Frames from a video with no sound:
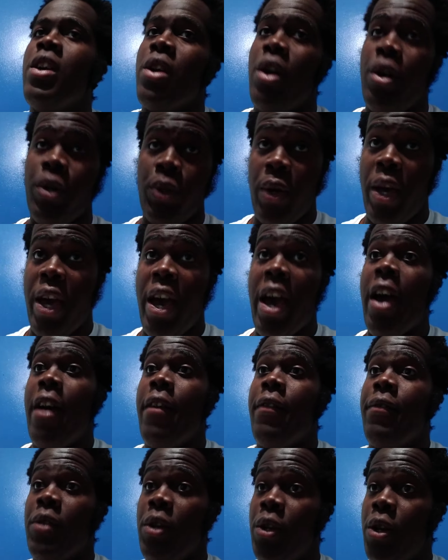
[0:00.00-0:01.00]
You also
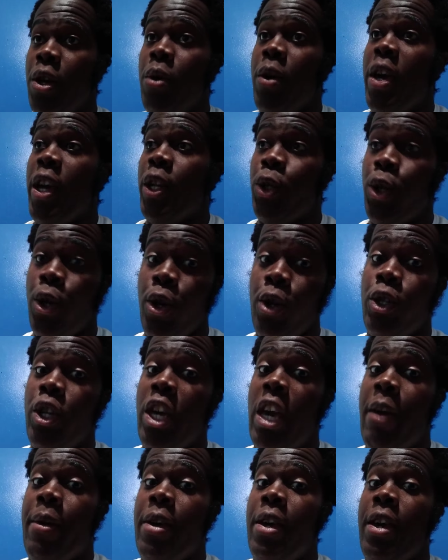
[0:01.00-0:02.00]
have, you know, ancient
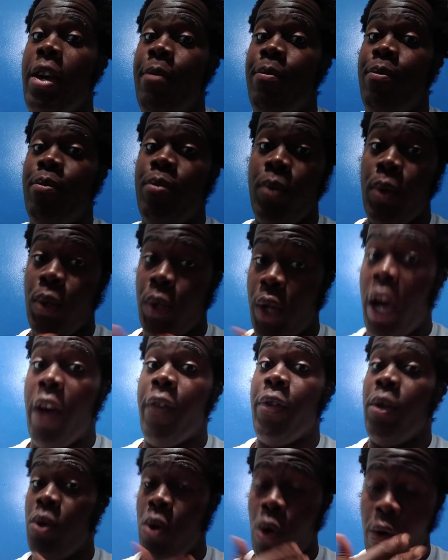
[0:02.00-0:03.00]
entertainment in
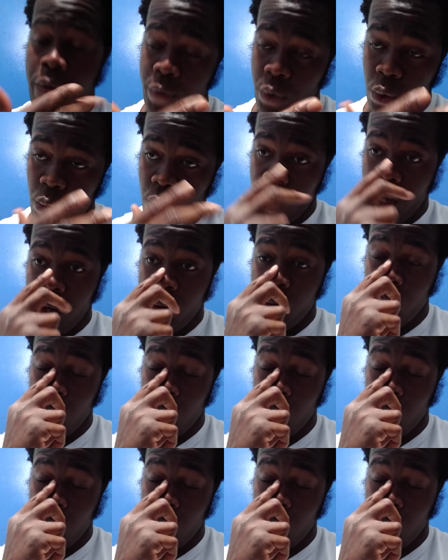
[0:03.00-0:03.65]
South and North Korea,